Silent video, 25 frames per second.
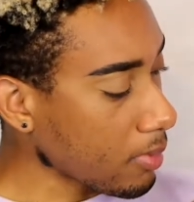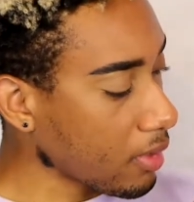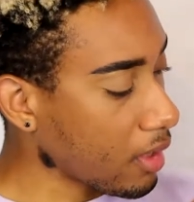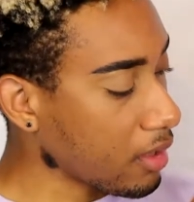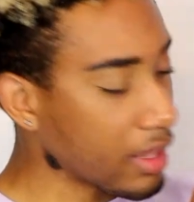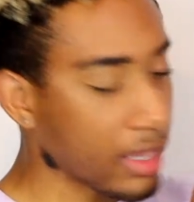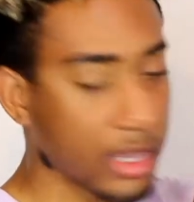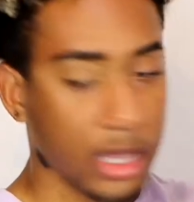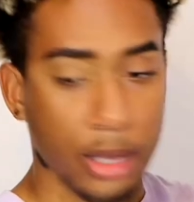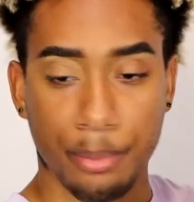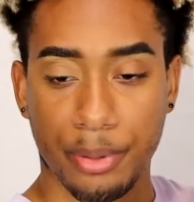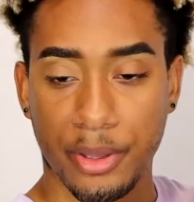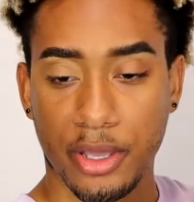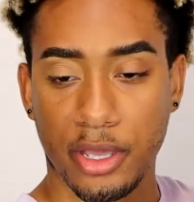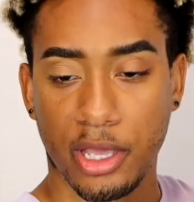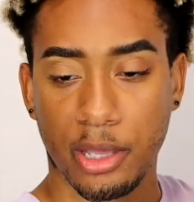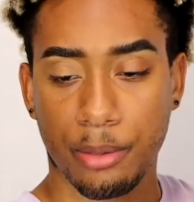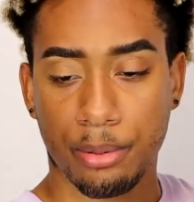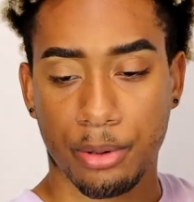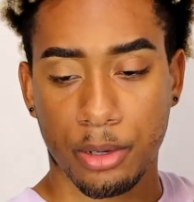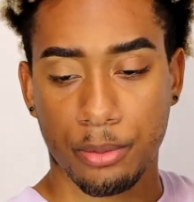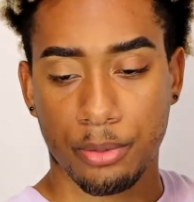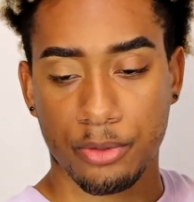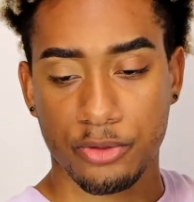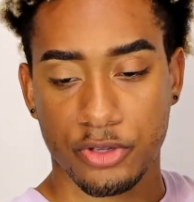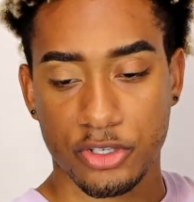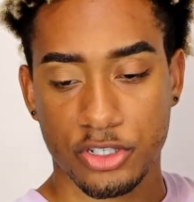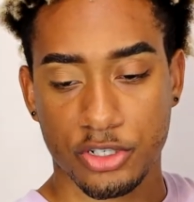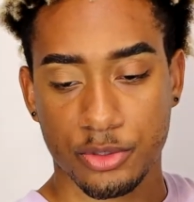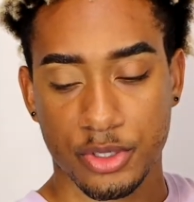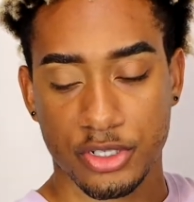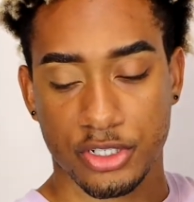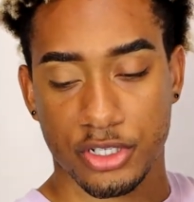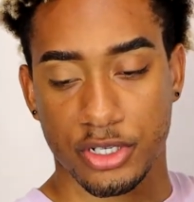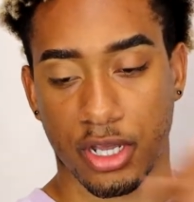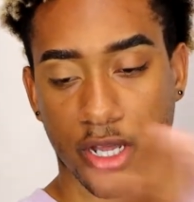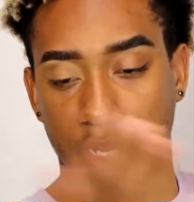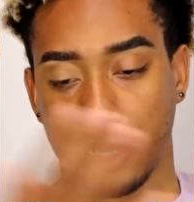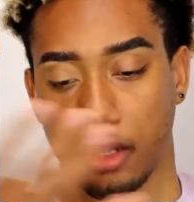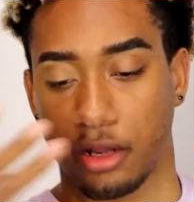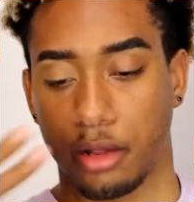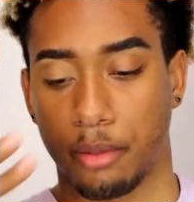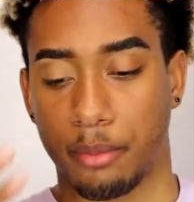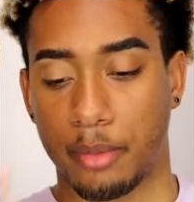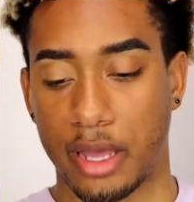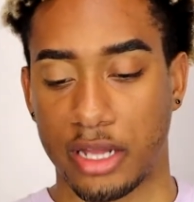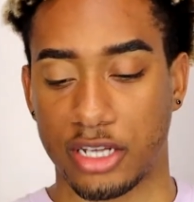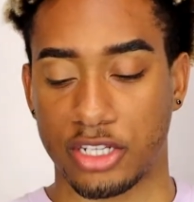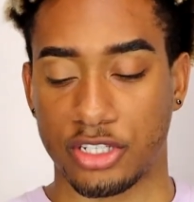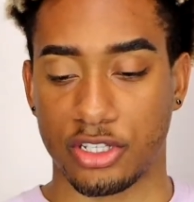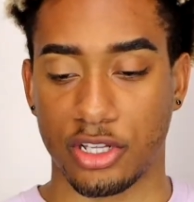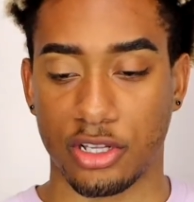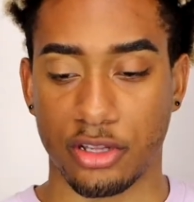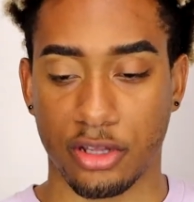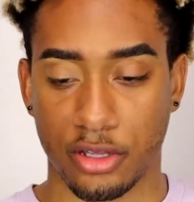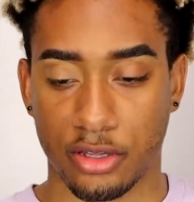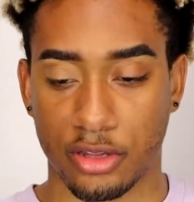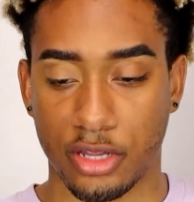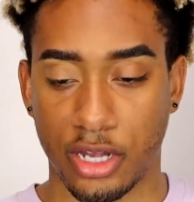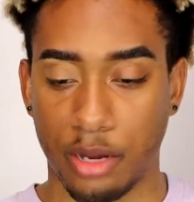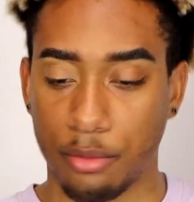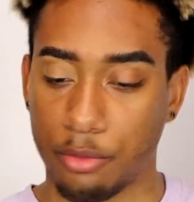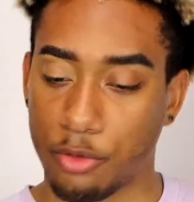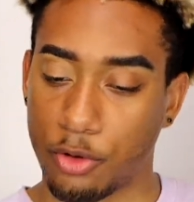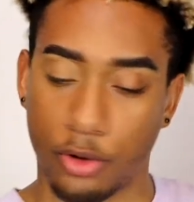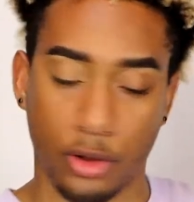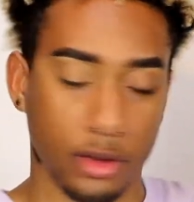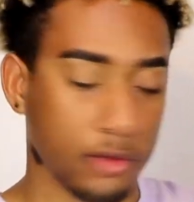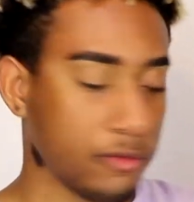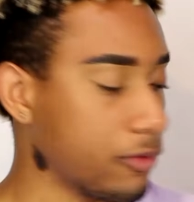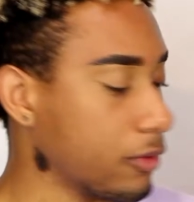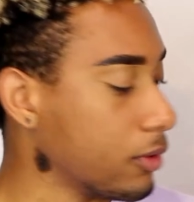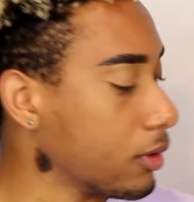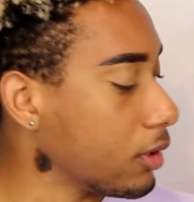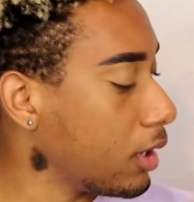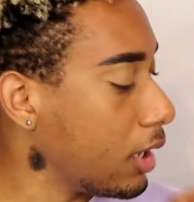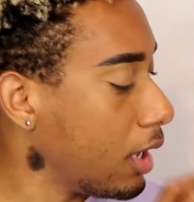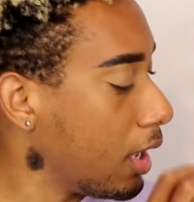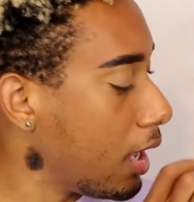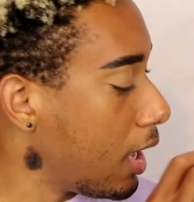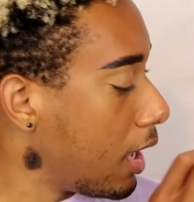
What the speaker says: like a pinky purple situation, kind of to match the look that I'm going for.